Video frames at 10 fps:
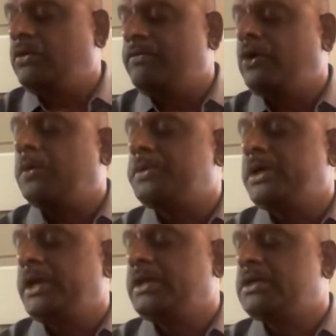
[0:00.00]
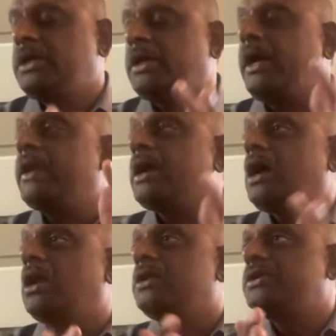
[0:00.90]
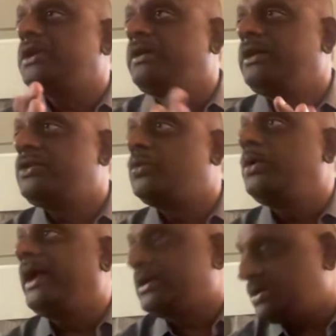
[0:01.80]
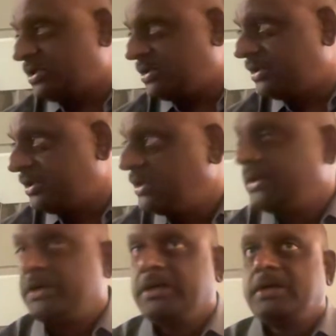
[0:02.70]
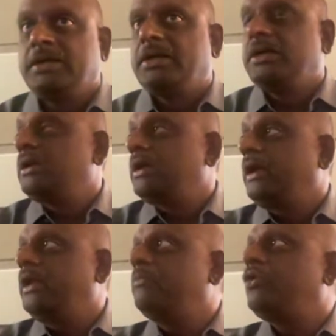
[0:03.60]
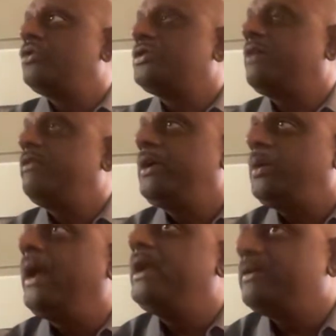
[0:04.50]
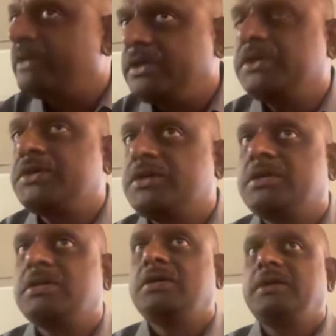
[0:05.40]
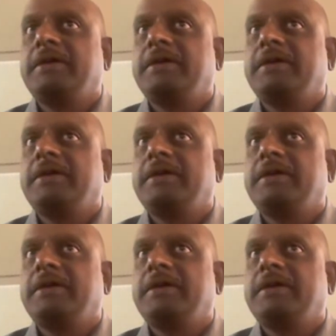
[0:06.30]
of obstetrics and gynecology in 2 days, in about 7 to 8 hours.